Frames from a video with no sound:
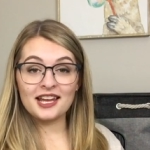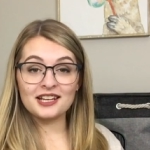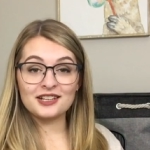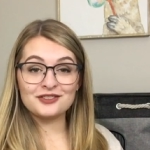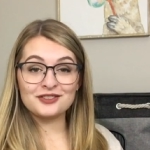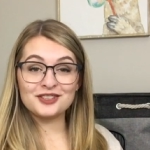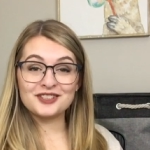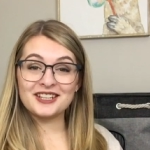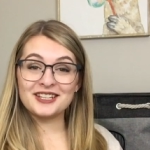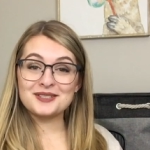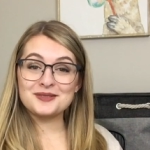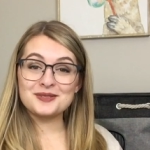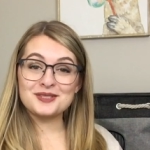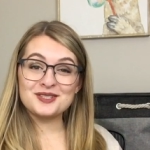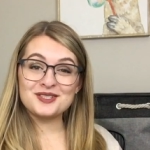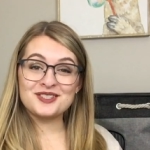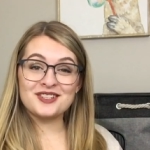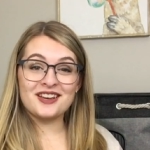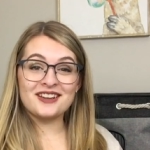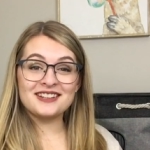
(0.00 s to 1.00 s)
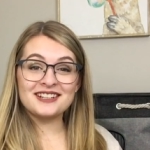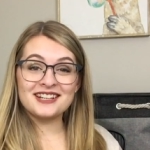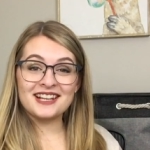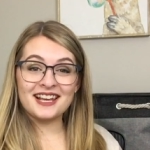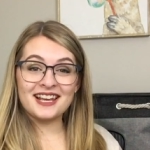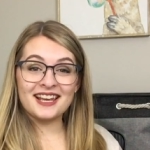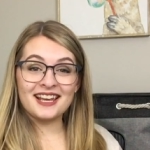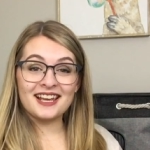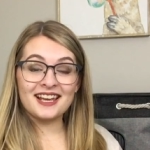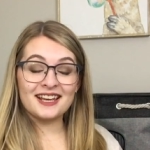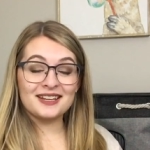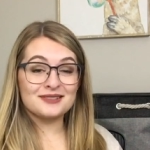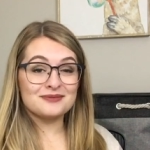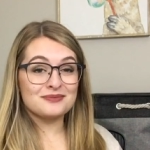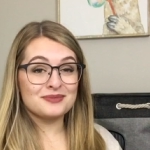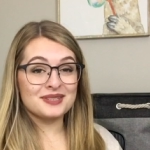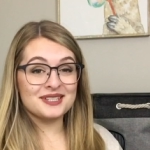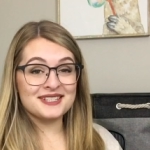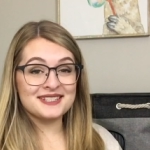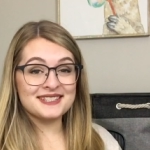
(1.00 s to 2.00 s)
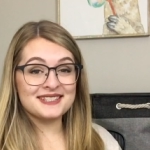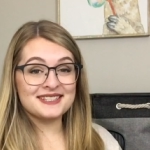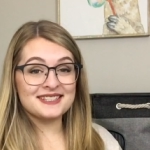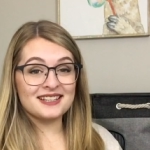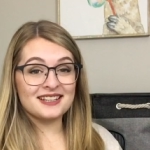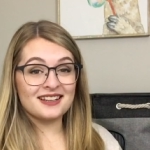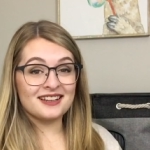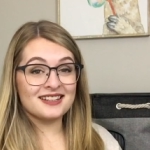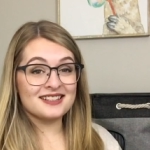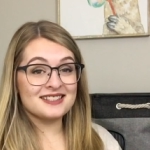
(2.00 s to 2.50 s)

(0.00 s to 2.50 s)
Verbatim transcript: And if you liked what you saw today, please